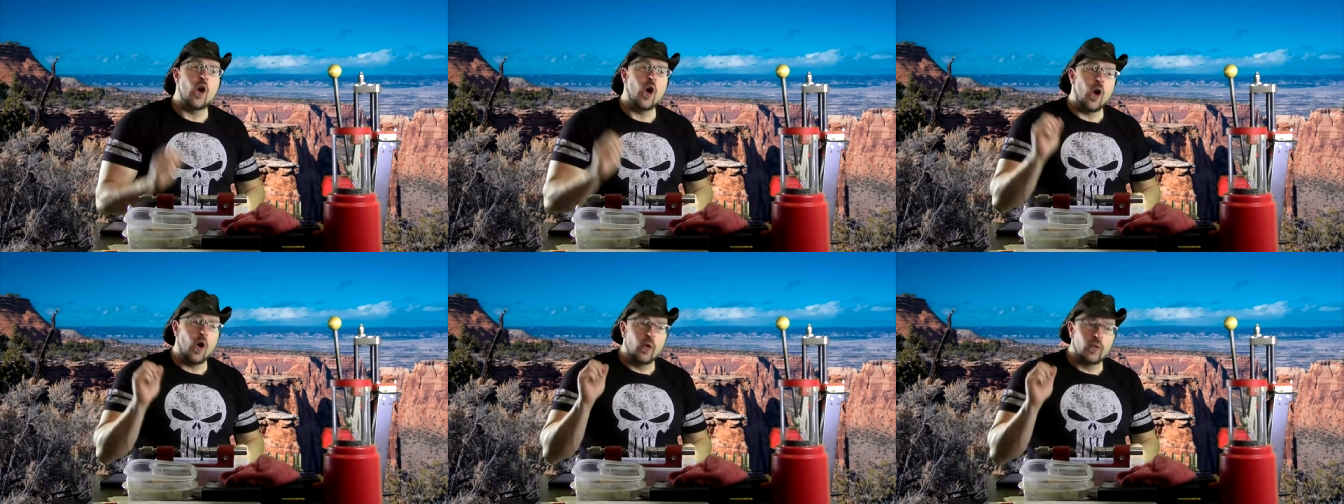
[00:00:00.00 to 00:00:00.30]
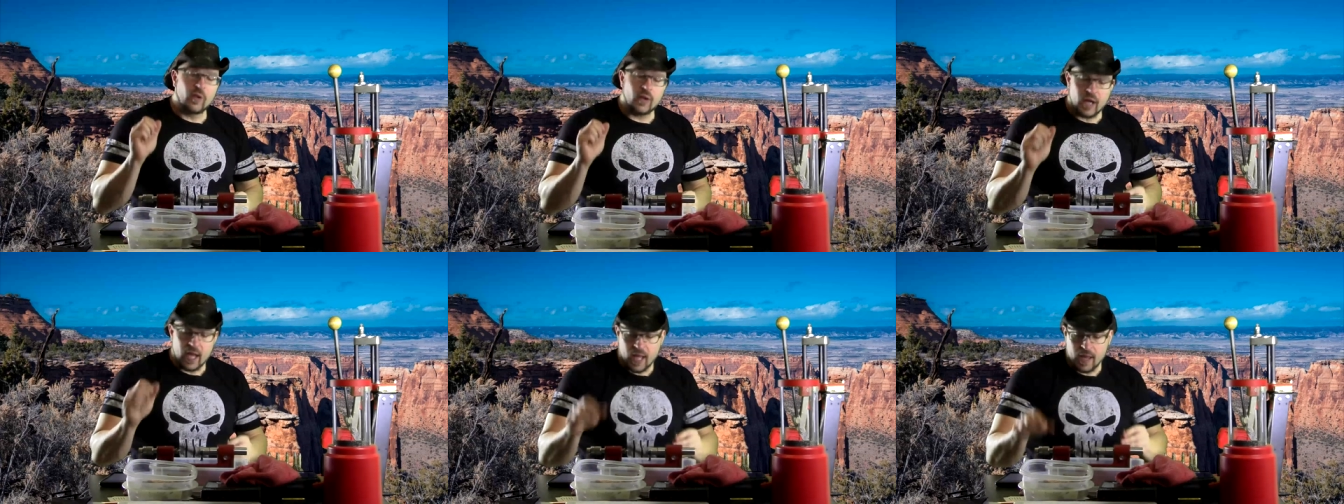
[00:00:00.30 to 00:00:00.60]

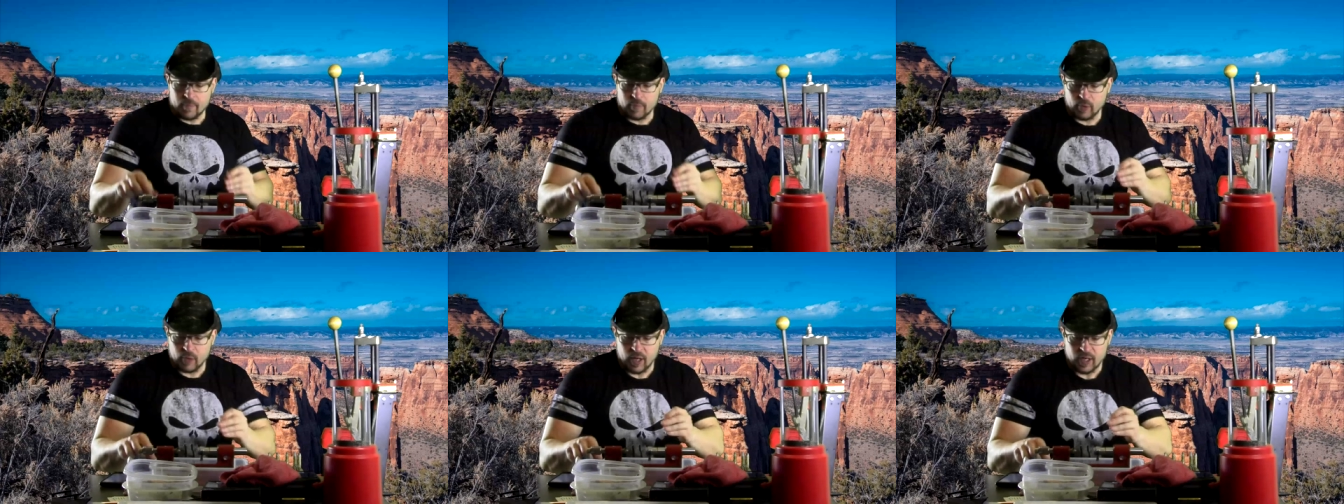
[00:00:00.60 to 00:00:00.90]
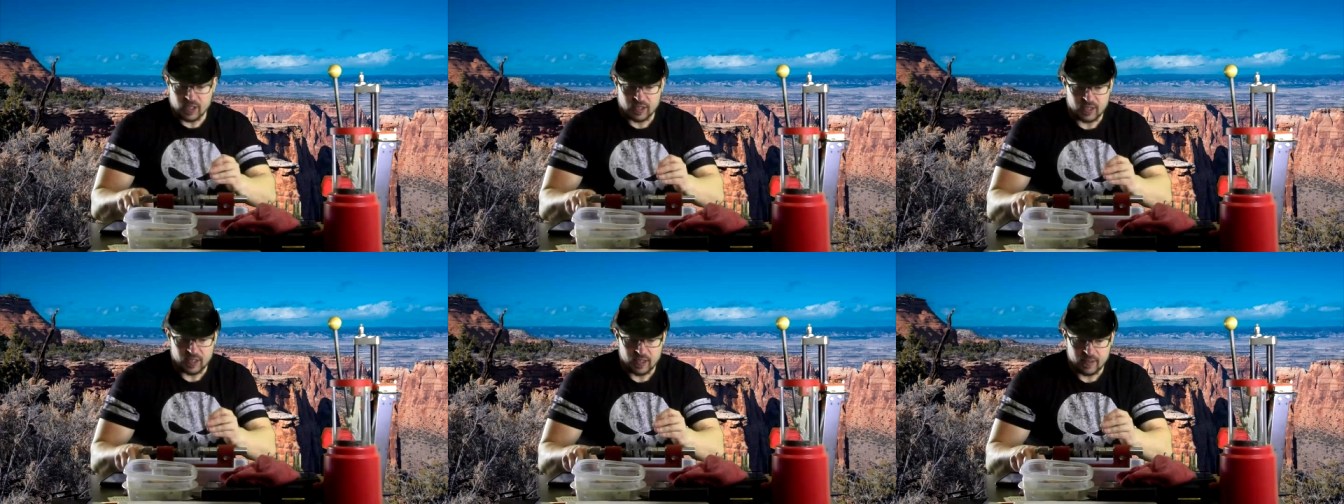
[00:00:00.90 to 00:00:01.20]
Overhead
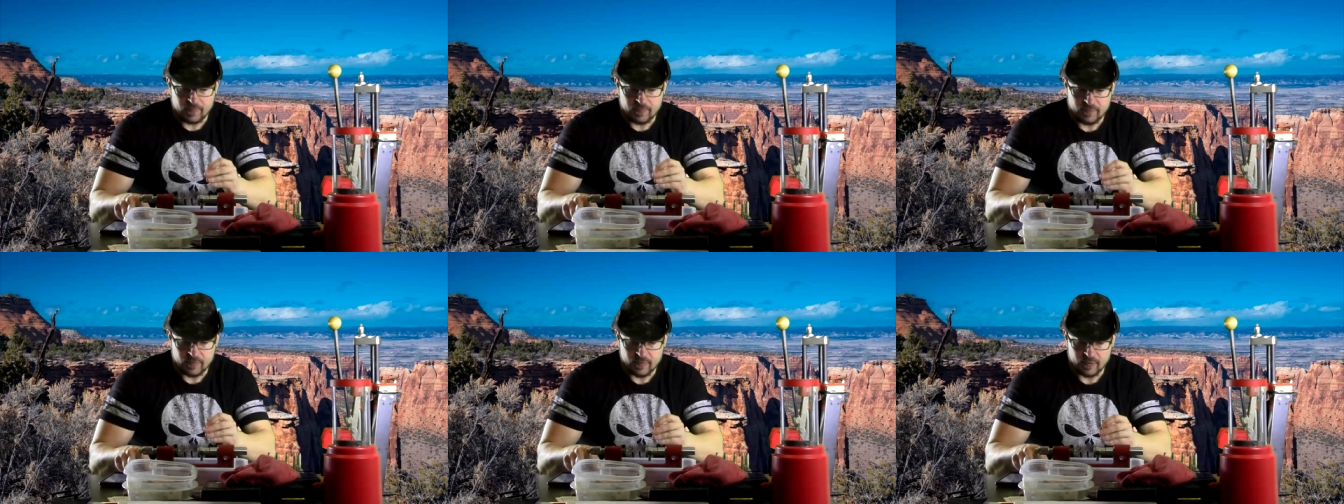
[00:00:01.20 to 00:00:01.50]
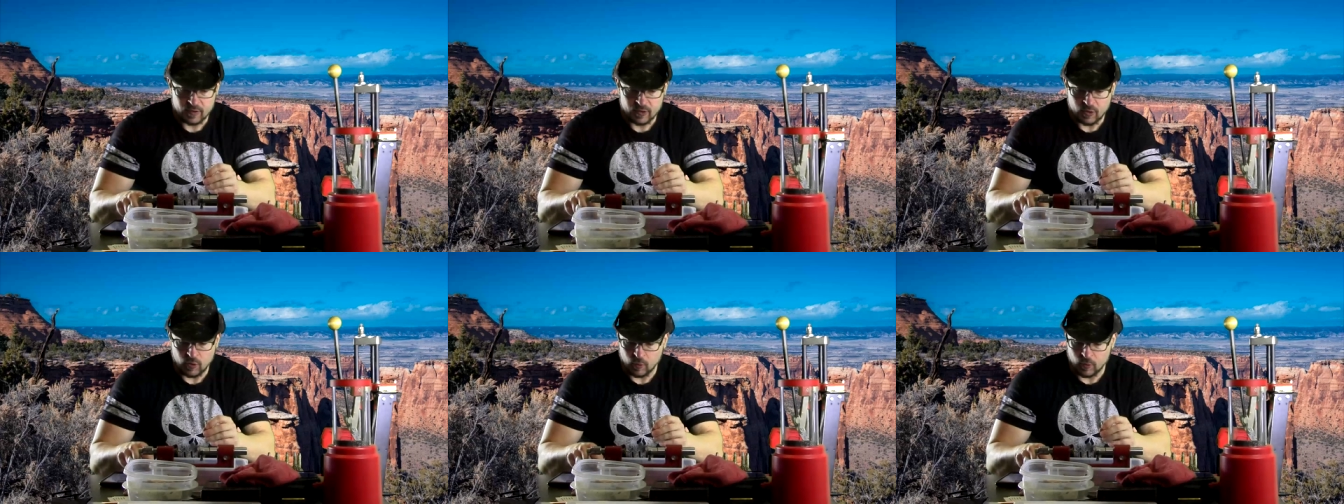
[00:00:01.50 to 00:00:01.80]
pressing,
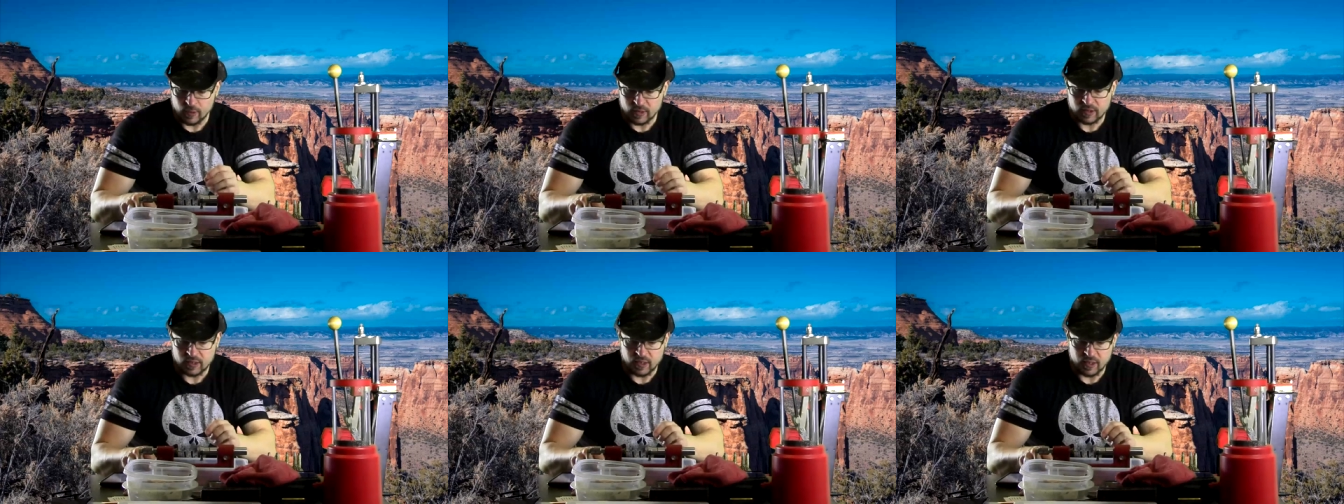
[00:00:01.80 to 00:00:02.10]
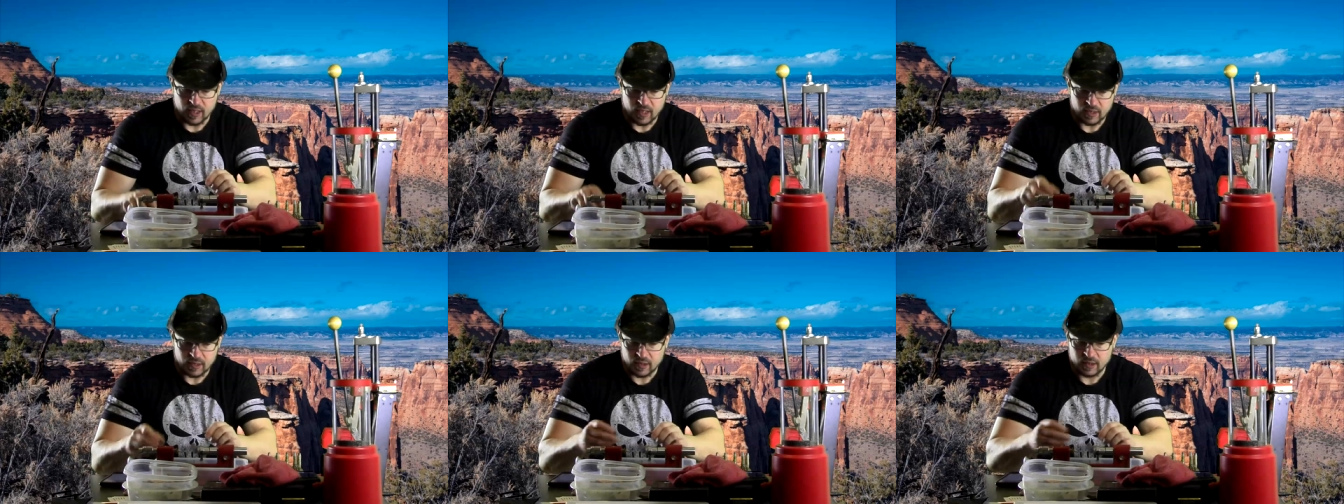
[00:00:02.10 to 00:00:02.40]

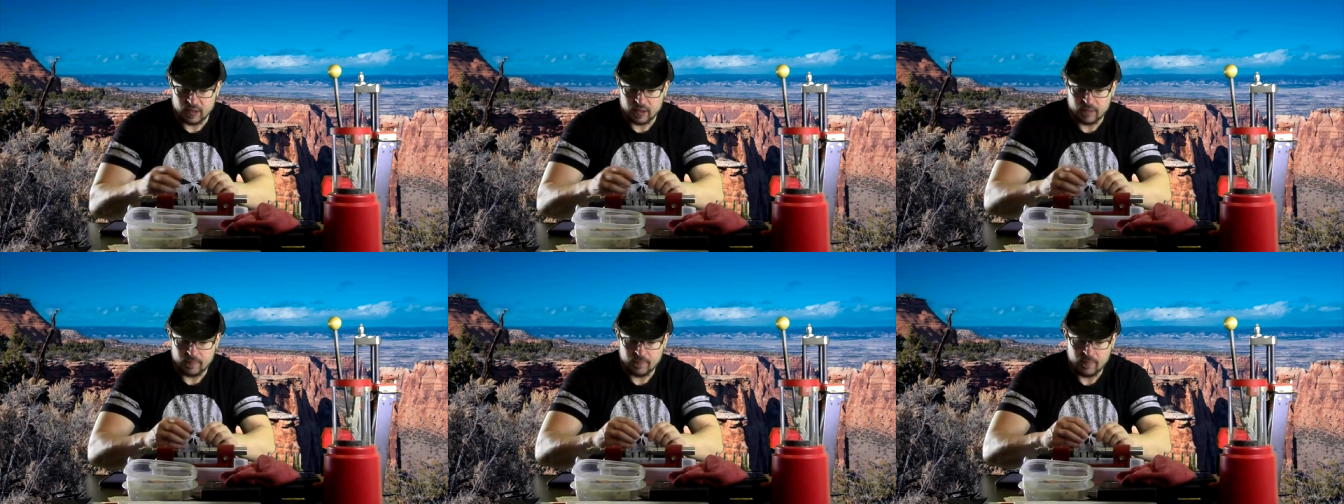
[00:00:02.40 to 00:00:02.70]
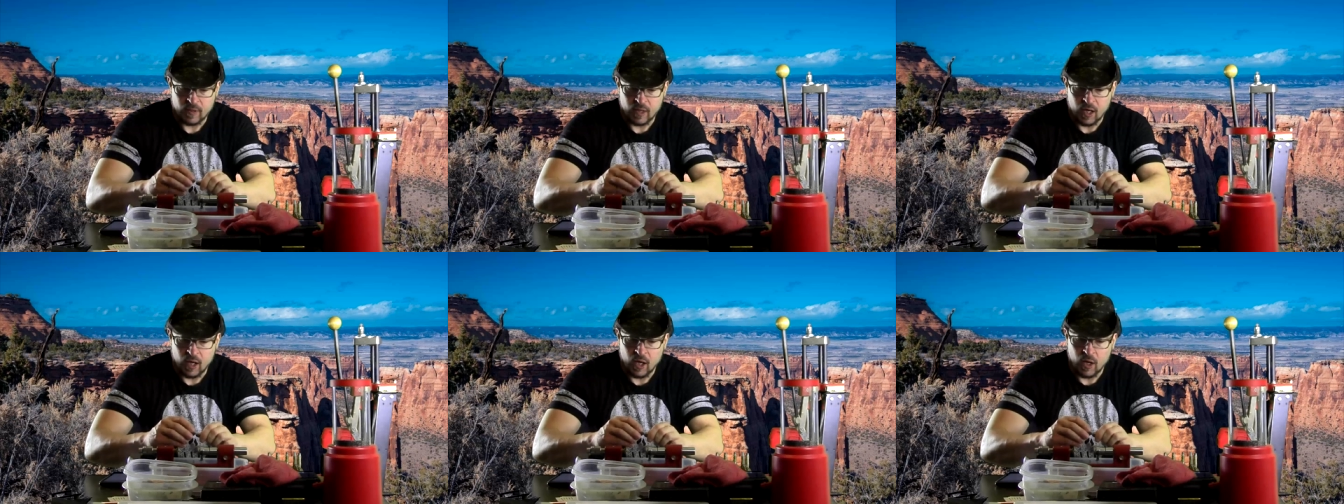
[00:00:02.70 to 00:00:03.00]
coincidentally,
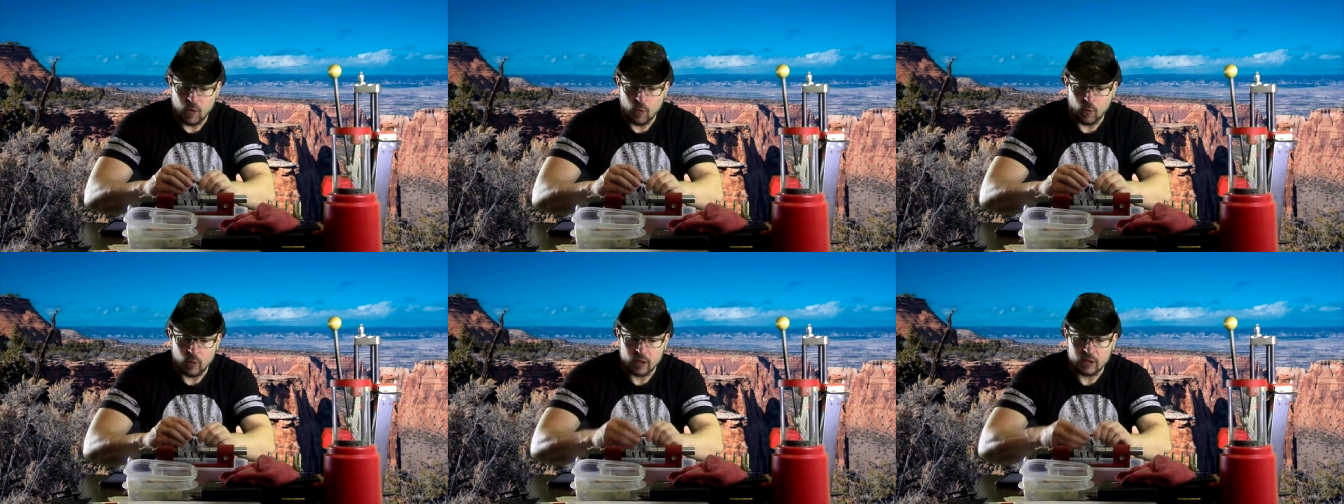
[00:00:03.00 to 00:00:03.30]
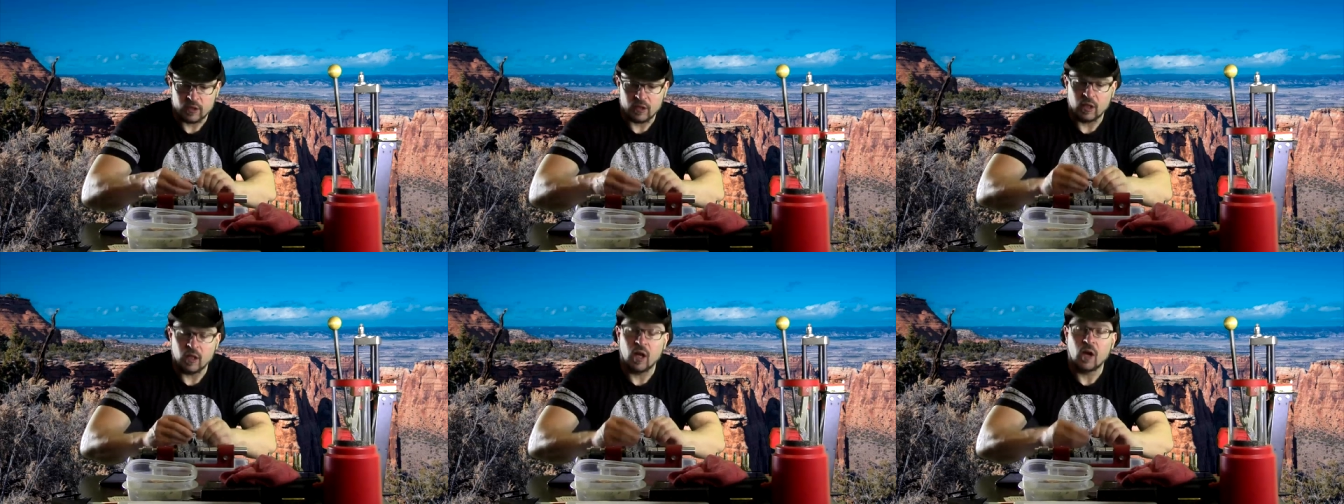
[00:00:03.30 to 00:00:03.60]

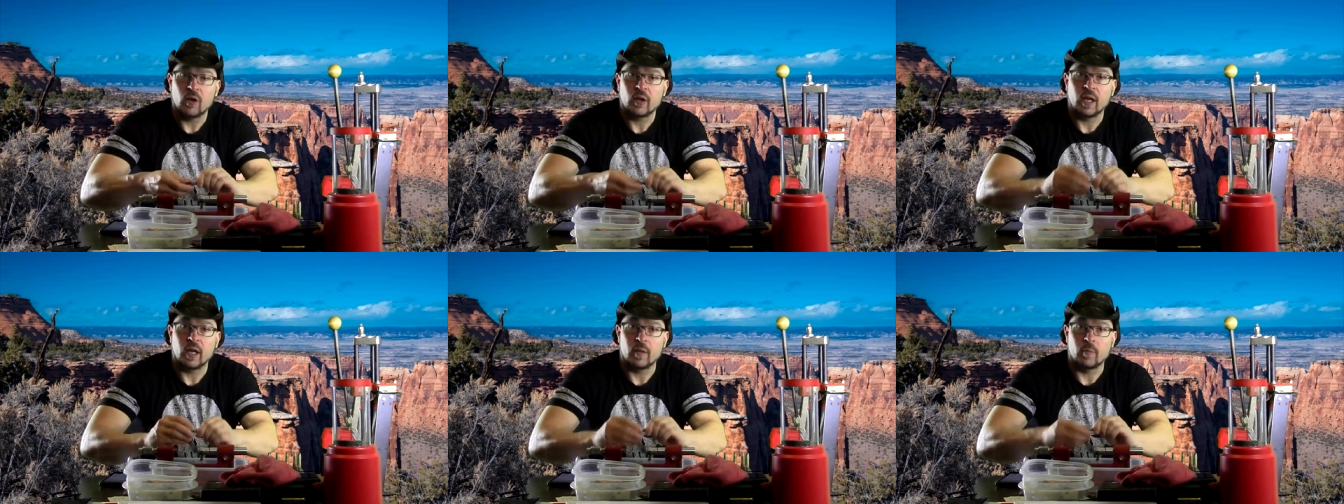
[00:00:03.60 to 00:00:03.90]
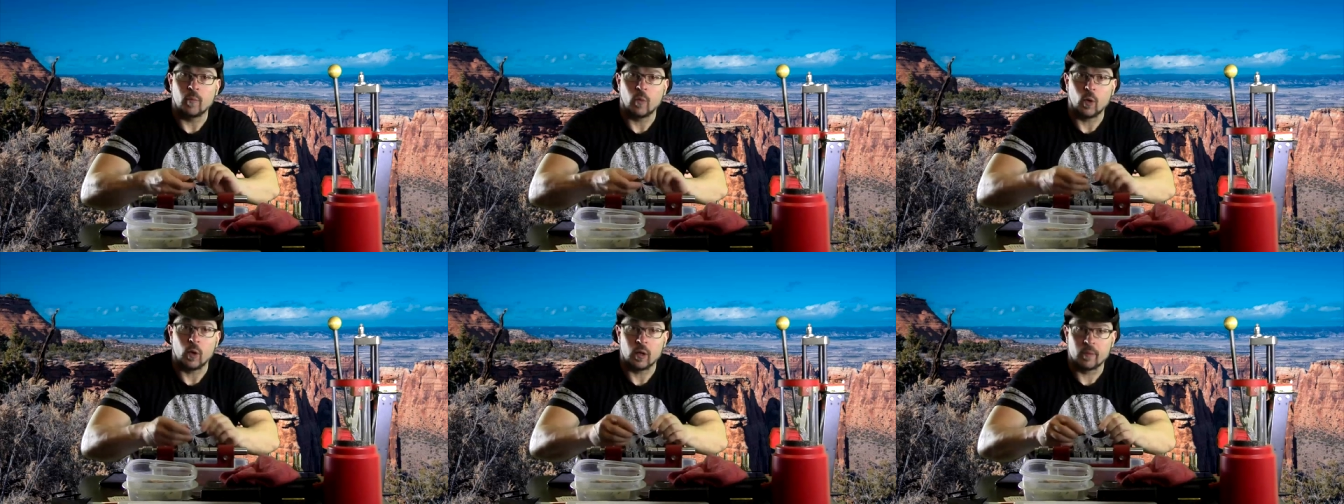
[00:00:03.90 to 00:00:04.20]
works the long
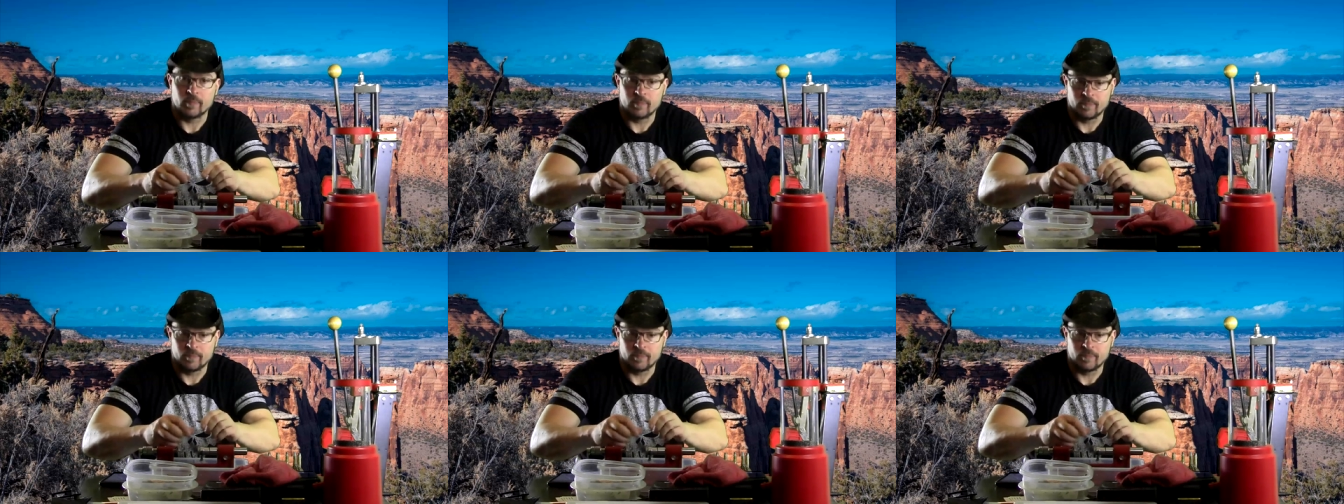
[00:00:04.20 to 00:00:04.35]
head more.